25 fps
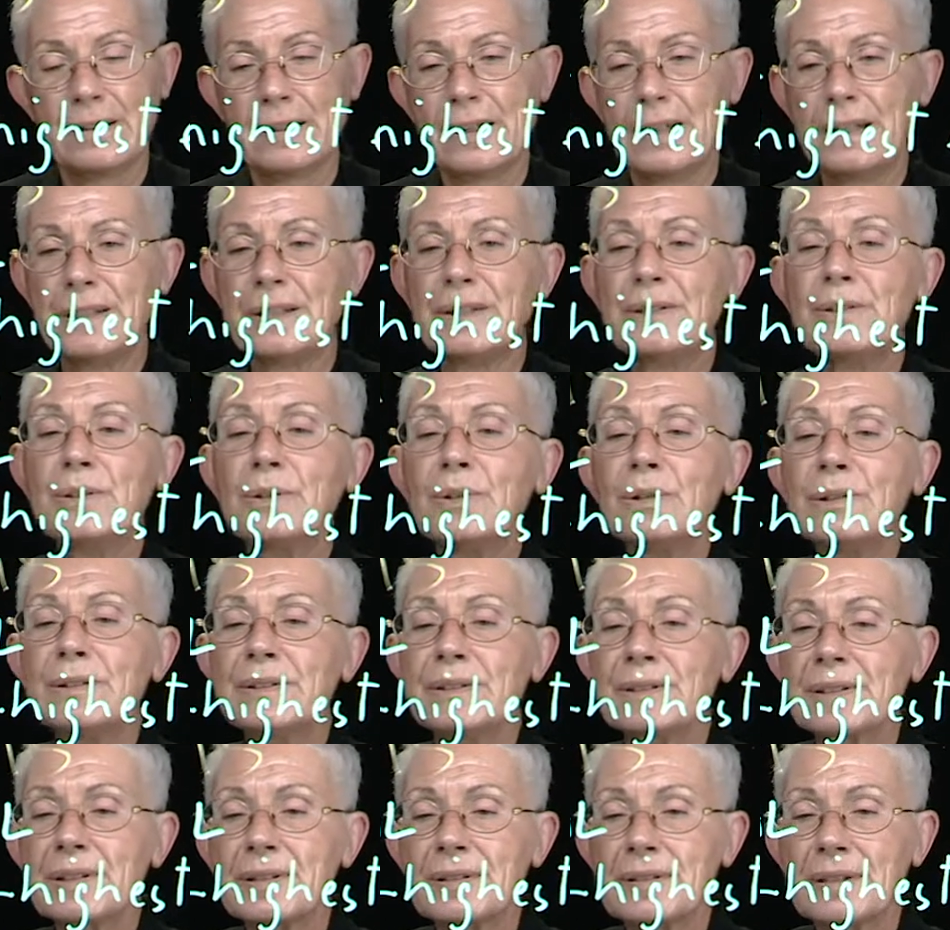and an
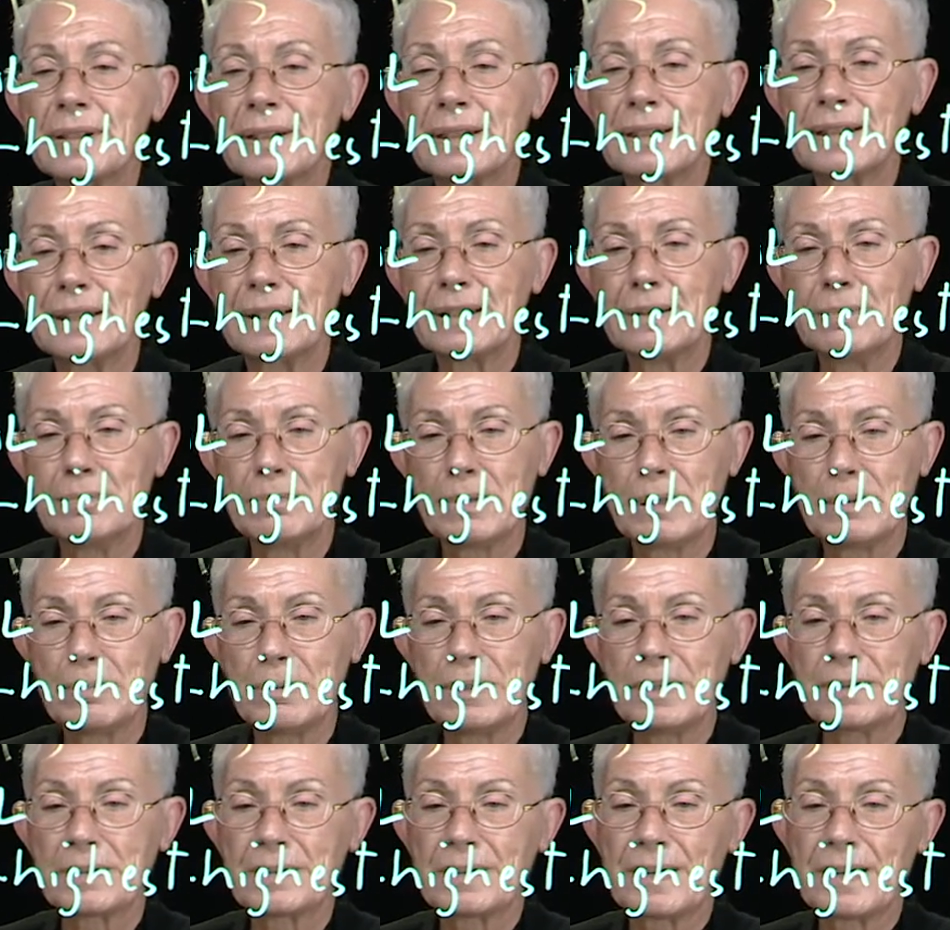older time,
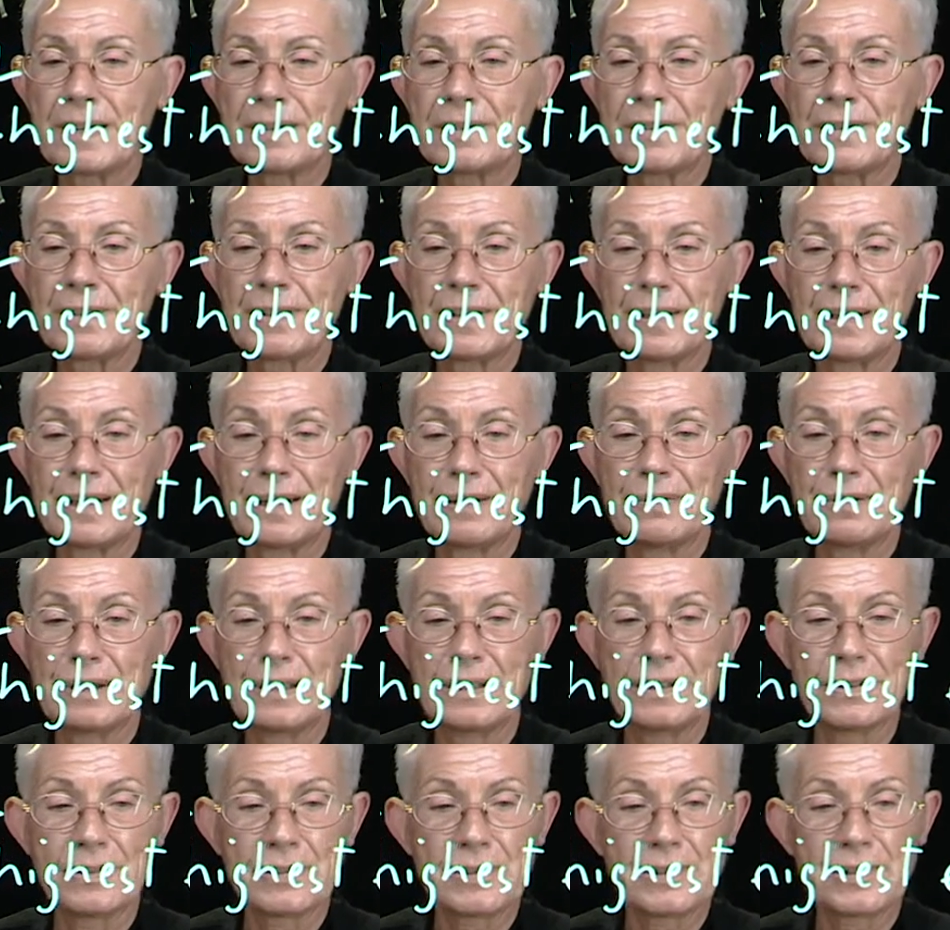maybe rather than
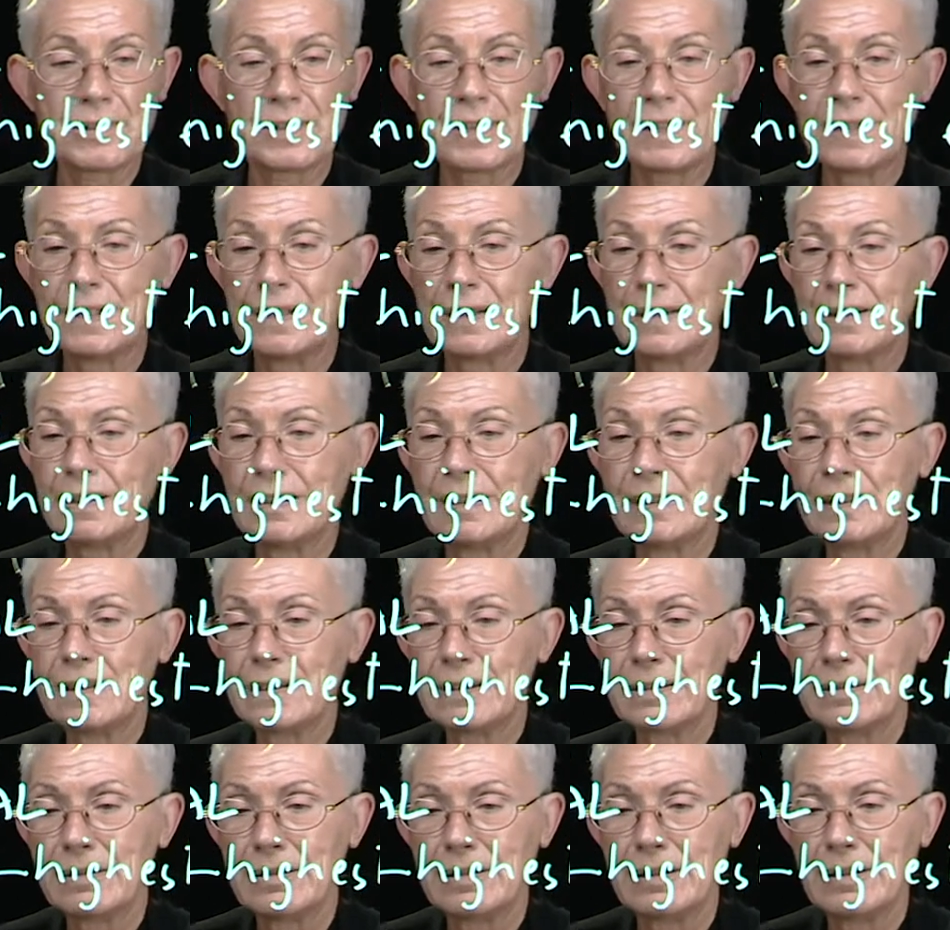having the sand
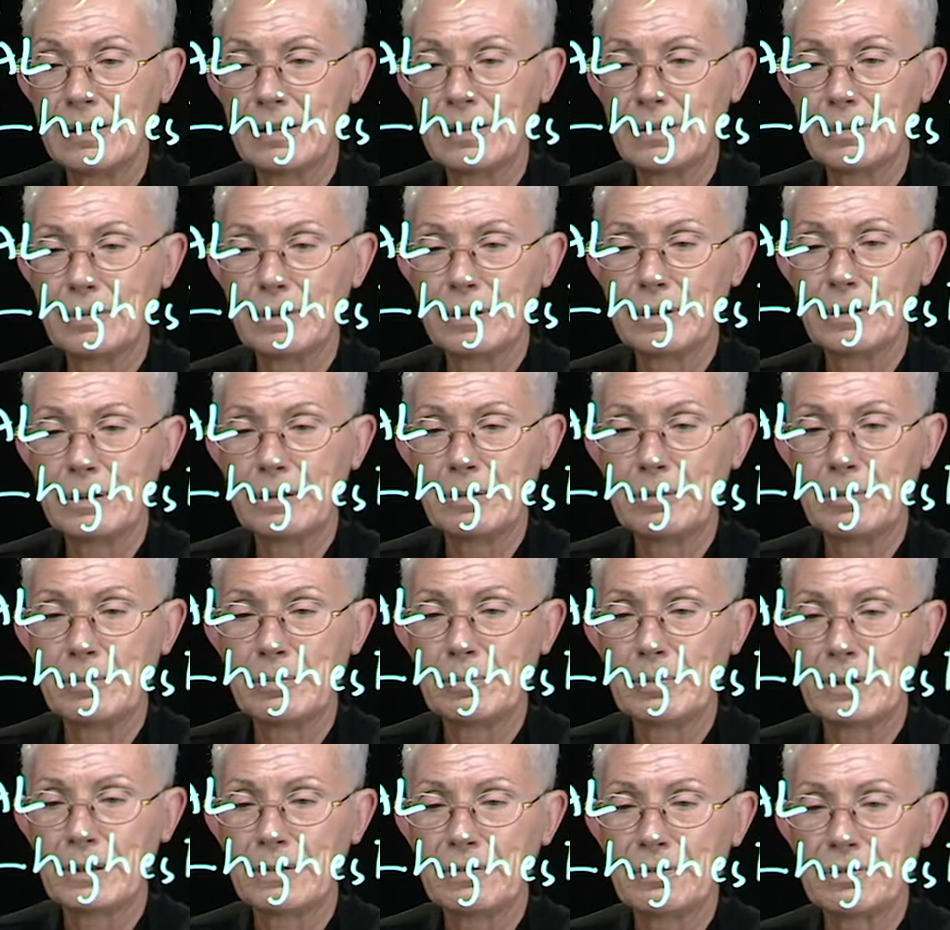here, we
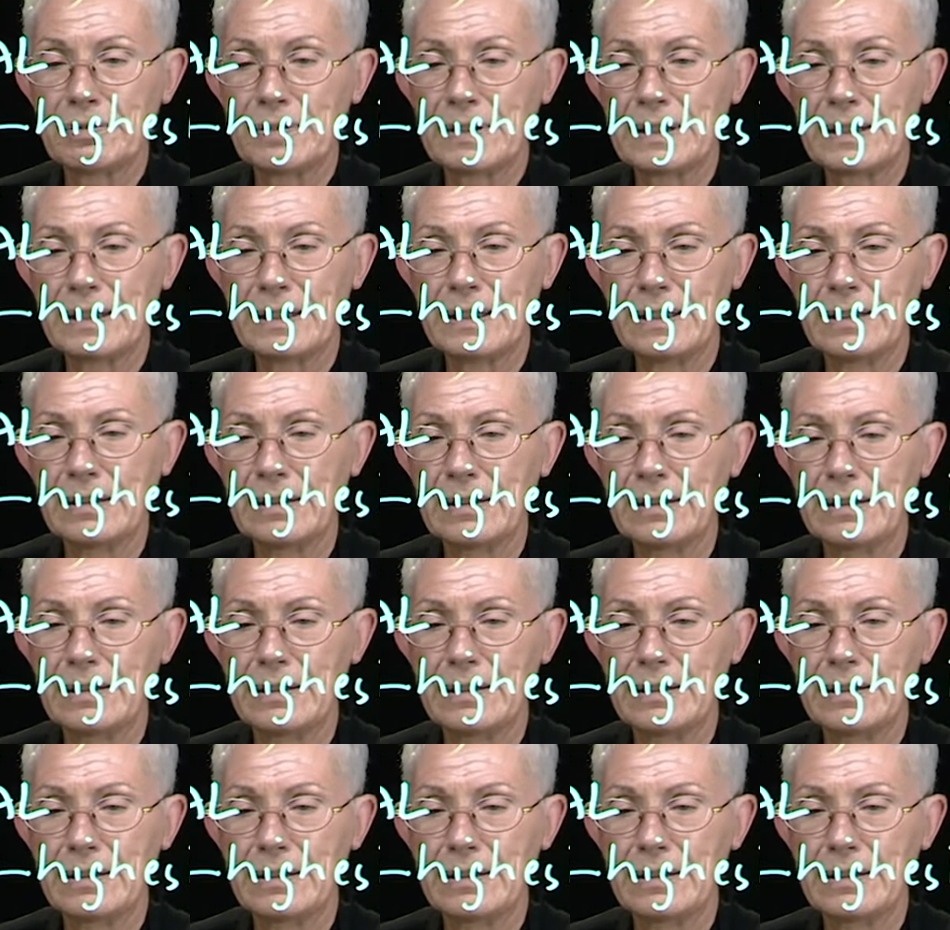might find